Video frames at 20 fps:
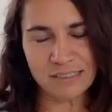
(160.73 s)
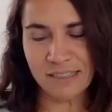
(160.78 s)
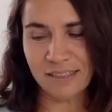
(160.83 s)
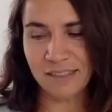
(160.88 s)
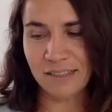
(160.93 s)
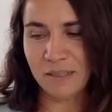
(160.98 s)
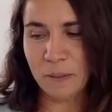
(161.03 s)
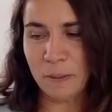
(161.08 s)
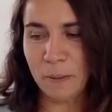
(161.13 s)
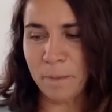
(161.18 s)

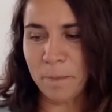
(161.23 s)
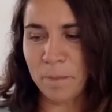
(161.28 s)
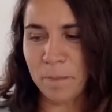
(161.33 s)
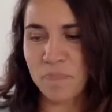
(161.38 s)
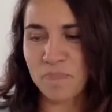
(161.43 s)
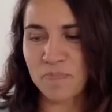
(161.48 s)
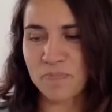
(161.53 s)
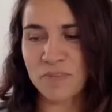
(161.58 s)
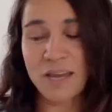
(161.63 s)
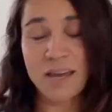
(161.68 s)

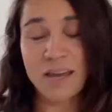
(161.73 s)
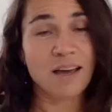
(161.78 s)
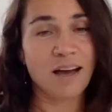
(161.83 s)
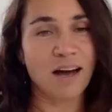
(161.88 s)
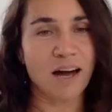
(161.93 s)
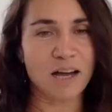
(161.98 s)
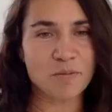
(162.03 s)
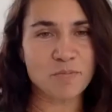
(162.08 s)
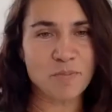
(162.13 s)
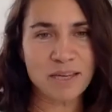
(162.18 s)

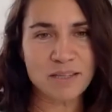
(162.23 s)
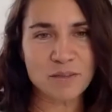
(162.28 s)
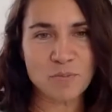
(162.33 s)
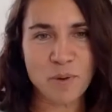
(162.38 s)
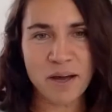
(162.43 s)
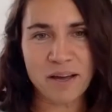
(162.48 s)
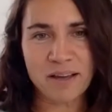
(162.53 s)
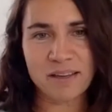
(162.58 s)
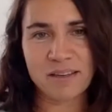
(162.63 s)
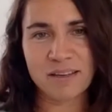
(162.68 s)
I made
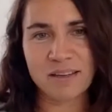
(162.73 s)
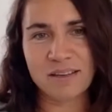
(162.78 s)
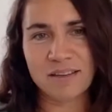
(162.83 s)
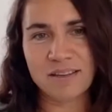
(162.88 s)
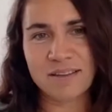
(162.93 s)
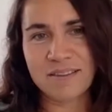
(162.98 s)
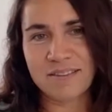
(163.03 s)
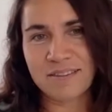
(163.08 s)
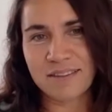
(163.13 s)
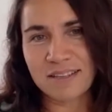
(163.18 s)

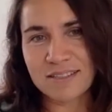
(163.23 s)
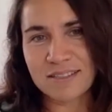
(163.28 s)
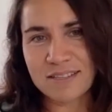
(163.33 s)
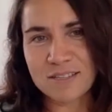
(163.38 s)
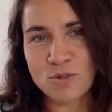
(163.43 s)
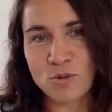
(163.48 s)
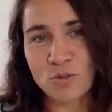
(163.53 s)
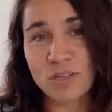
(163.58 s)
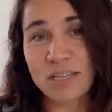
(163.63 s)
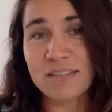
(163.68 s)
my
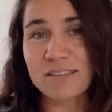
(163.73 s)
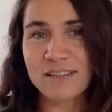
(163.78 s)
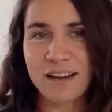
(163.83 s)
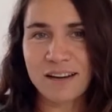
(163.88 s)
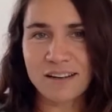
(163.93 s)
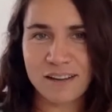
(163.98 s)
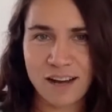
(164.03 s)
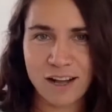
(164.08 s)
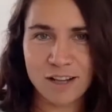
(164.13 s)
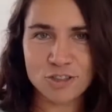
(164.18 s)
thesis on
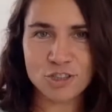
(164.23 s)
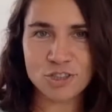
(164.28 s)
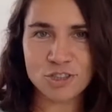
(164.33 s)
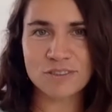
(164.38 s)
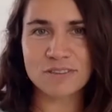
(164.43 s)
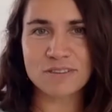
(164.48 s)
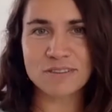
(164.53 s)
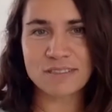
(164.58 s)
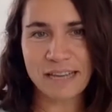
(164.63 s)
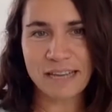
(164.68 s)

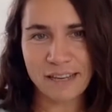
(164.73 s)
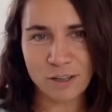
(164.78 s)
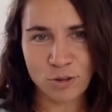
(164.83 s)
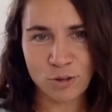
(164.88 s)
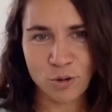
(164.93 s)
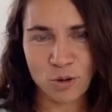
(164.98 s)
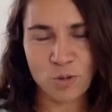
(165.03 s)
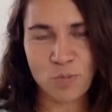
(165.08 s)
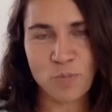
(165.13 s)
intercultural dialogue.